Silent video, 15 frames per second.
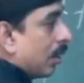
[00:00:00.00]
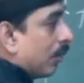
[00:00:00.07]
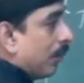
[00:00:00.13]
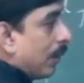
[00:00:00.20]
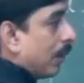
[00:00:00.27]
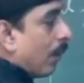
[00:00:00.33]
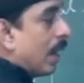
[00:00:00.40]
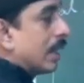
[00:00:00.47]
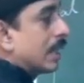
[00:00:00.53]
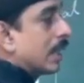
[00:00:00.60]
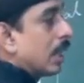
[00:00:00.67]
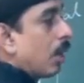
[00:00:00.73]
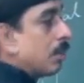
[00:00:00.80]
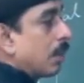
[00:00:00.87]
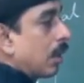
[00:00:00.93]
frequency
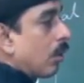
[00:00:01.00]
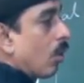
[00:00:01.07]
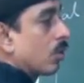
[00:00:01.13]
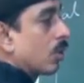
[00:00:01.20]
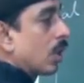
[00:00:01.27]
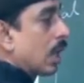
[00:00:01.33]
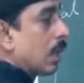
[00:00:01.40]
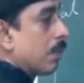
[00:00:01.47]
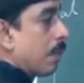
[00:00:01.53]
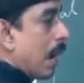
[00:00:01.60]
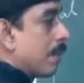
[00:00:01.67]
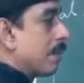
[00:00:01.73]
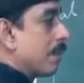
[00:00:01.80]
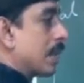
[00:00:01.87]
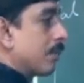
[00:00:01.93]
of the closed organ
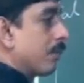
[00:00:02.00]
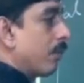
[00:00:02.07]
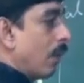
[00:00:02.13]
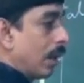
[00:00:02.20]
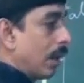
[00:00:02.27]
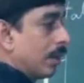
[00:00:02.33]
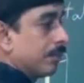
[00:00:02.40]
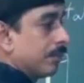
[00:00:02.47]
pipe is F1